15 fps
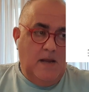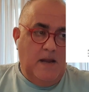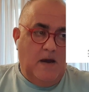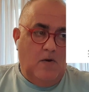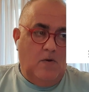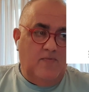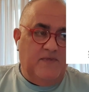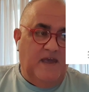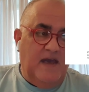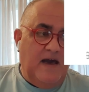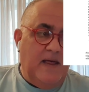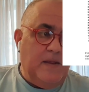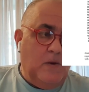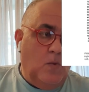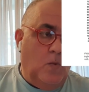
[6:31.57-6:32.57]
Now, the
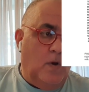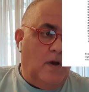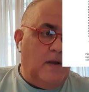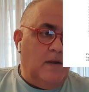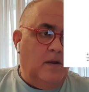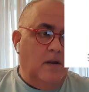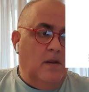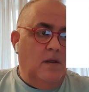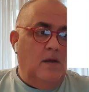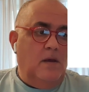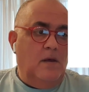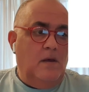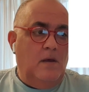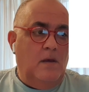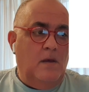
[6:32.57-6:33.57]
other one
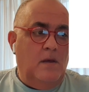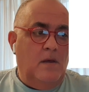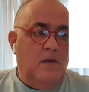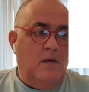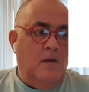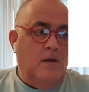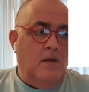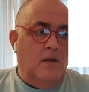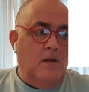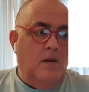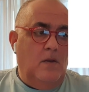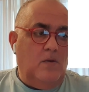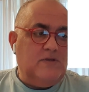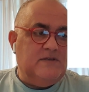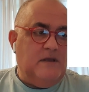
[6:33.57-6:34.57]

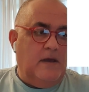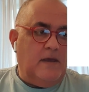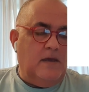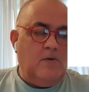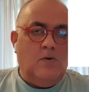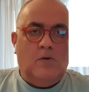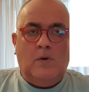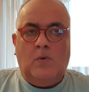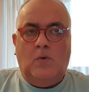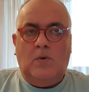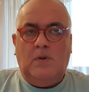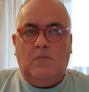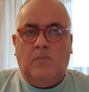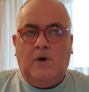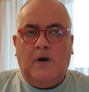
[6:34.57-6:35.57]
looks like a
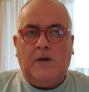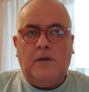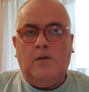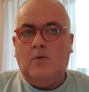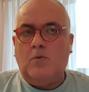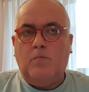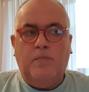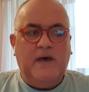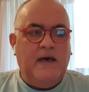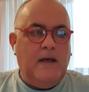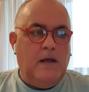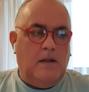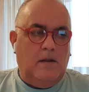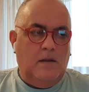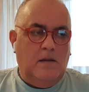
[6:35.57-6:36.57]
Coca-Cola bottle or
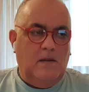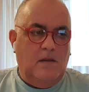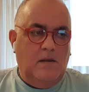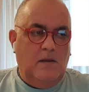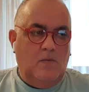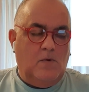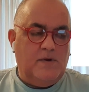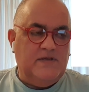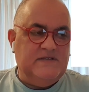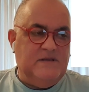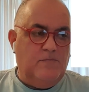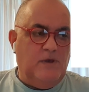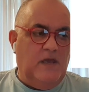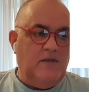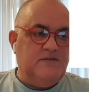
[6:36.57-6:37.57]
bell. What is
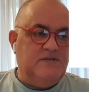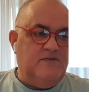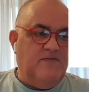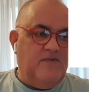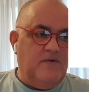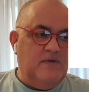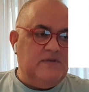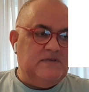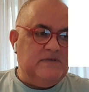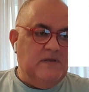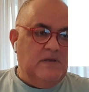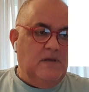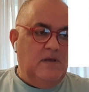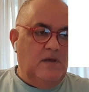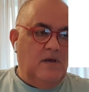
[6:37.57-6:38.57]
the main difference?